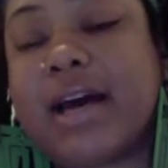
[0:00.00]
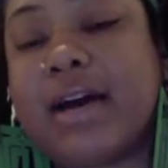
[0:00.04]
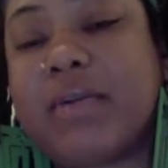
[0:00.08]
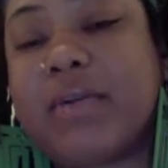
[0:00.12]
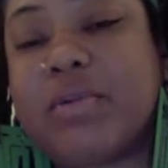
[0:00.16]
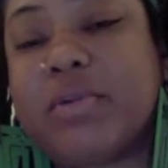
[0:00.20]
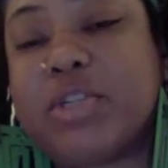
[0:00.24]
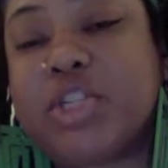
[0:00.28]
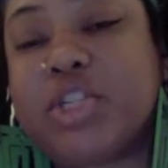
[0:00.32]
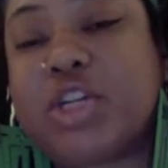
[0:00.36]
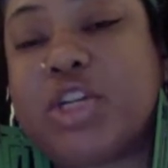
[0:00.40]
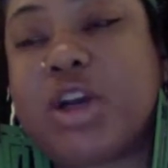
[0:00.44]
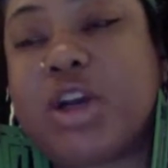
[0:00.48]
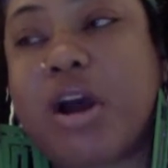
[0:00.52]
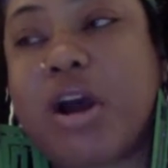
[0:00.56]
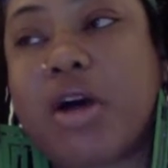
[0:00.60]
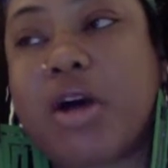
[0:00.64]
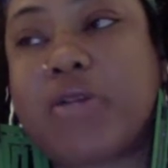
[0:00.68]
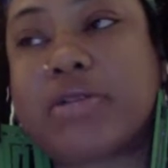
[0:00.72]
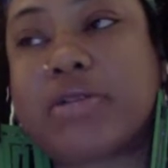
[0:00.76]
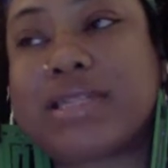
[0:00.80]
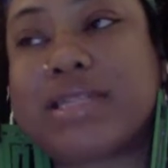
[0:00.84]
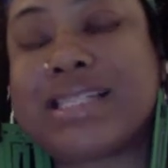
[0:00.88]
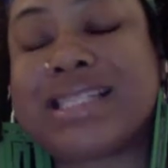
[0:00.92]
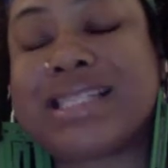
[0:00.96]
what she
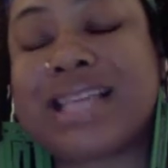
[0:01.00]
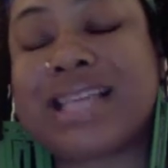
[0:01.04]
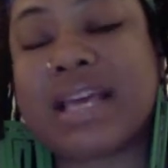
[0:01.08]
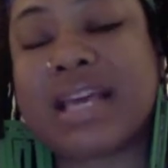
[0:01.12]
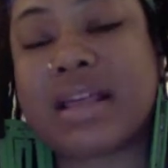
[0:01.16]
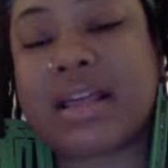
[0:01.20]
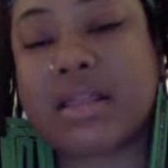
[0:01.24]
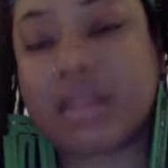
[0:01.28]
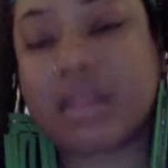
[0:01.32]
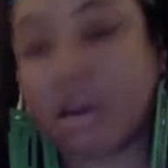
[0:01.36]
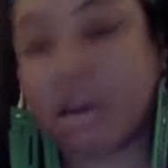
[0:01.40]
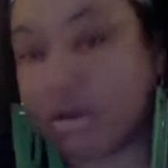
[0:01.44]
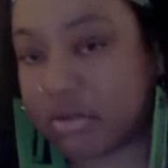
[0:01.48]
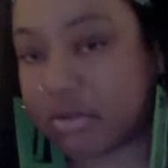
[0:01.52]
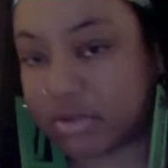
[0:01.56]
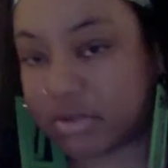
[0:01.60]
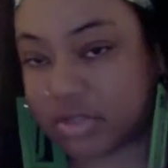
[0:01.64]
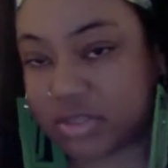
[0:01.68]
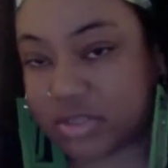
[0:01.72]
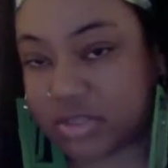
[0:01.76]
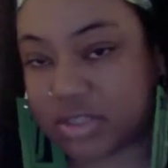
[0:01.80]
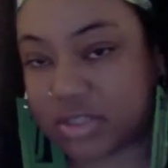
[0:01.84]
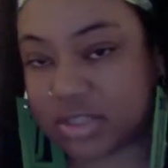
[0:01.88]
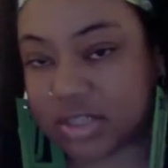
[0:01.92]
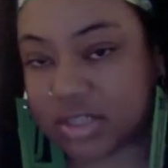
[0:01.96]
calls sick
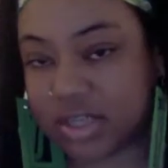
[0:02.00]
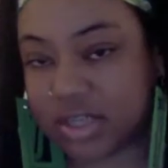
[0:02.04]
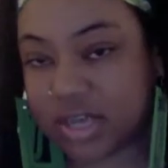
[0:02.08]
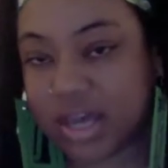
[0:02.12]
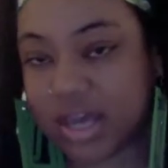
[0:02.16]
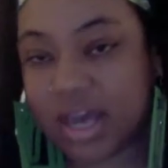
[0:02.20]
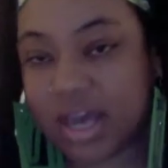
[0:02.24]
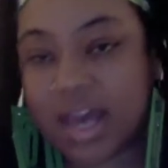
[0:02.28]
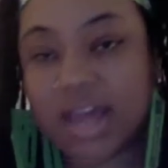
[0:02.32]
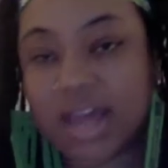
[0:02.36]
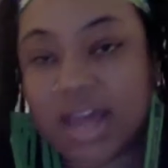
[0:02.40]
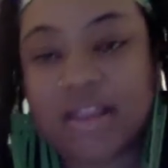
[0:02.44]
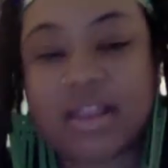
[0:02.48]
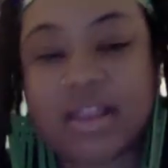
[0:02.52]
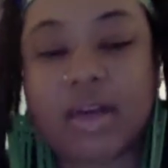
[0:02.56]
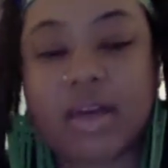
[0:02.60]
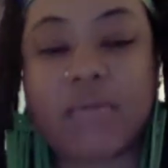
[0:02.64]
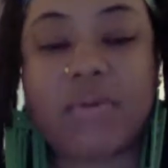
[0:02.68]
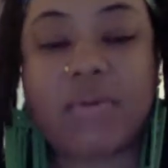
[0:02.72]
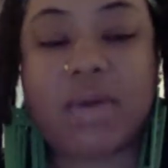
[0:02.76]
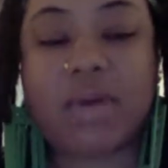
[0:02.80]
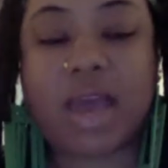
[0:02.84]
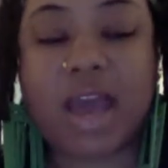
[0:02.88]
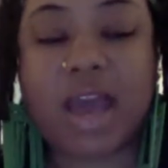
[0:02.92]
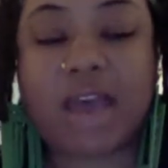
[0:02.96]
thoughts that
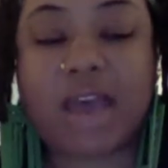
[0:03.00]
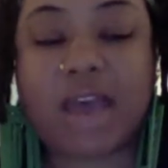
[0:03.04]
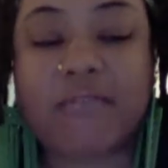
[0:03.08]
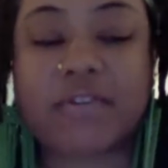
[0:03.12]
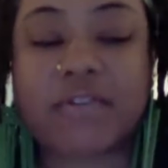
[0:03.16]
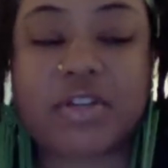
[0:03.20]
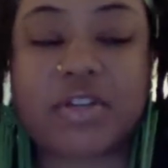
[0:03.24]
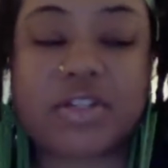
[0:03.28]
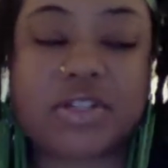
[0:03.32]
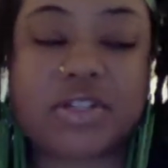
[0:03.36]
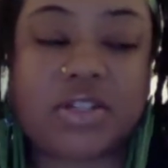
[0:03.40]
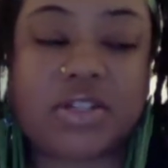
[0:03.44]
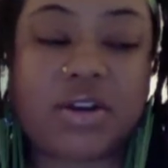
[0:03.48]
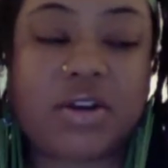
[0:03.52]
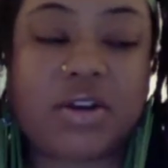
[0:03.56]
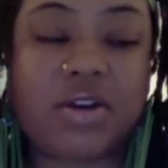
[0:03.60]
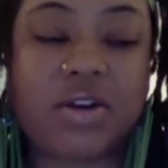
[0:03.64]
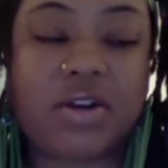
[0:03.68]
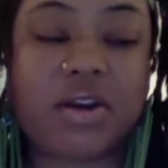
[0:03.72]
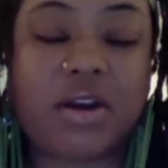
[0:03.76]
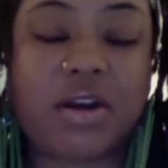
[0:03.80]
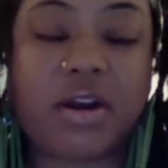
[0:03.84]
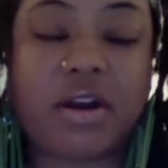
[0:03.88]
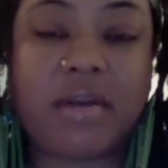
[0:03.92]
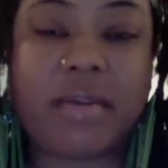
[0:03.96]
we have
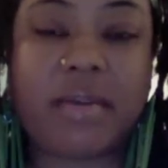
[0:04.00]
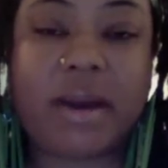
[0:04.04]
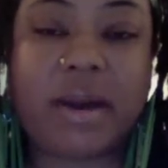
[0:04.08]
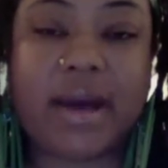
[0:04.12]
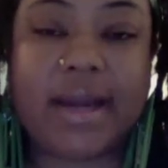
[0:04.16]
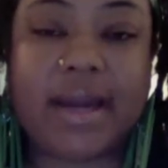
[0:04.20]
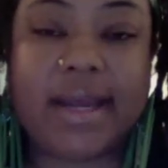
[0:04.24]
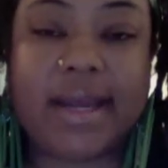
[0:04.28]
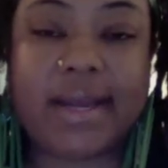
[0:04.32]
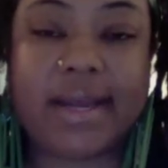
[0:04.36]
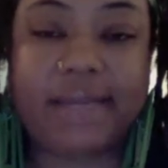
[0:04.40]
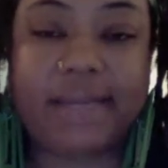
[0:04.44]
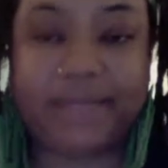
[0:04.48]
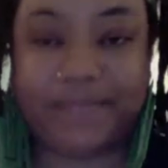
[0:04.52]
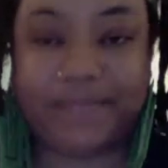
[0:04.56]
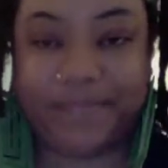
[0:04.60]
concerning our body.